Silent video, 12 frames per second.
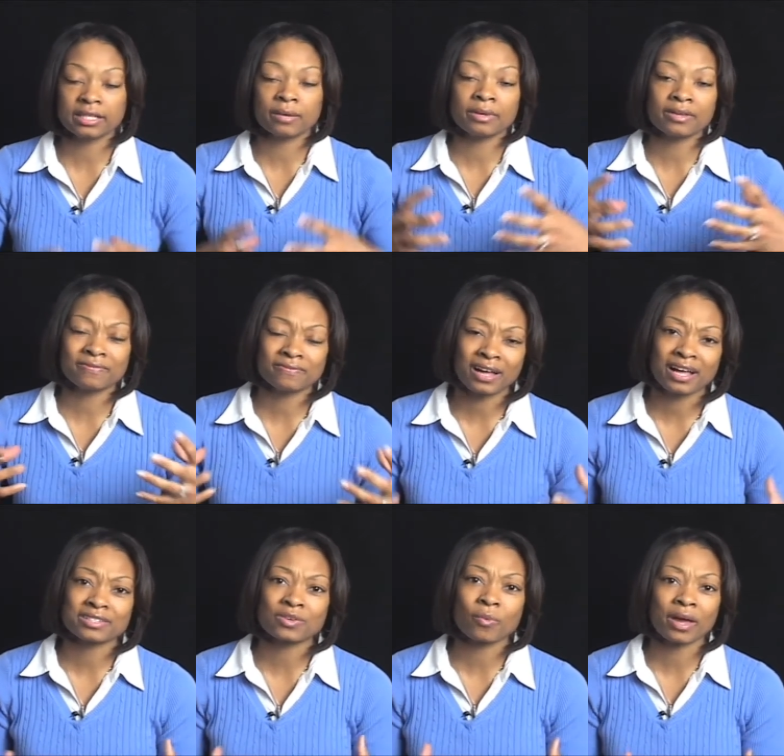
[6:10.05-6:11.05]
that we can
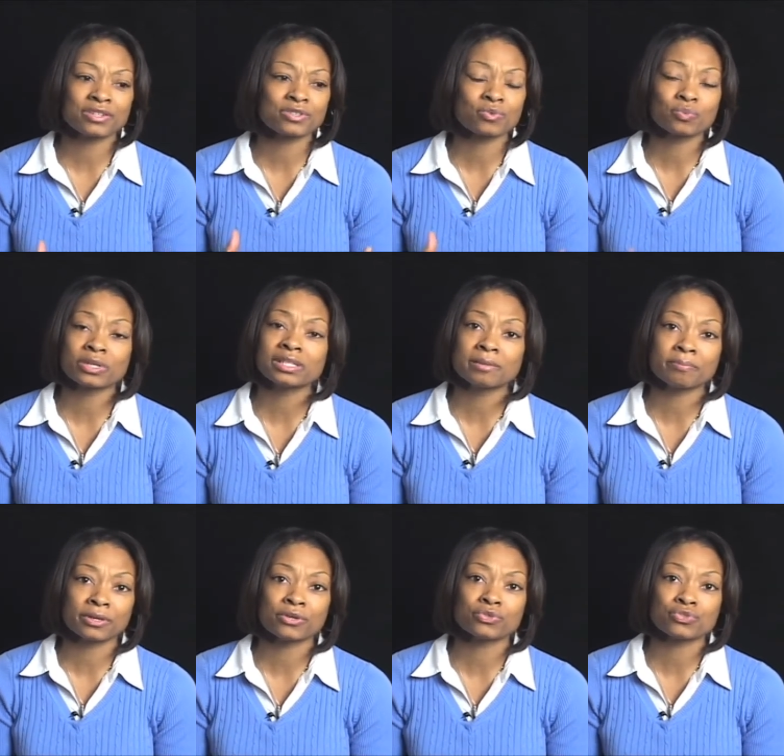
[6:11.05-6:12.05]
find a way to really
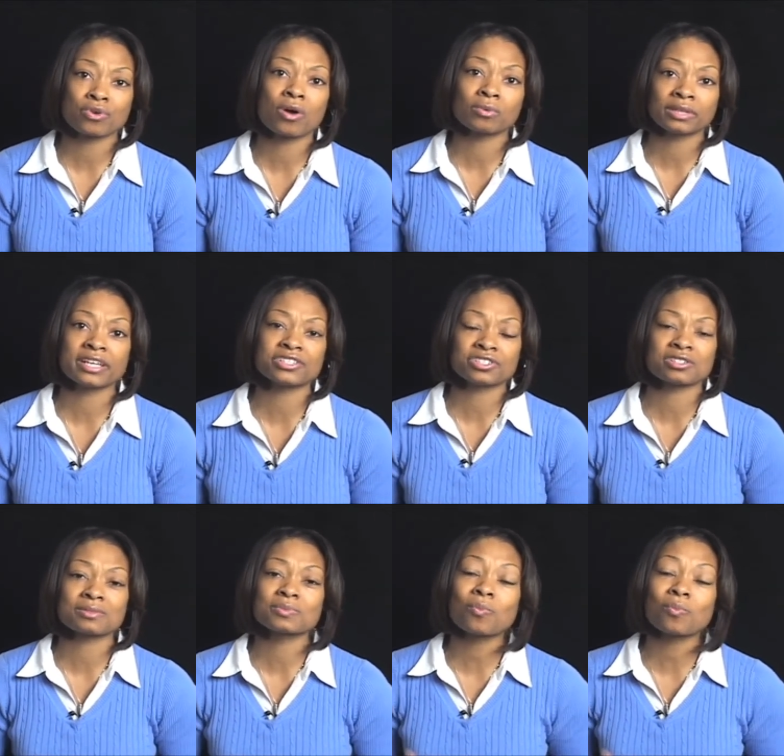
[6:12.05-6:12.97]
build strong relationships.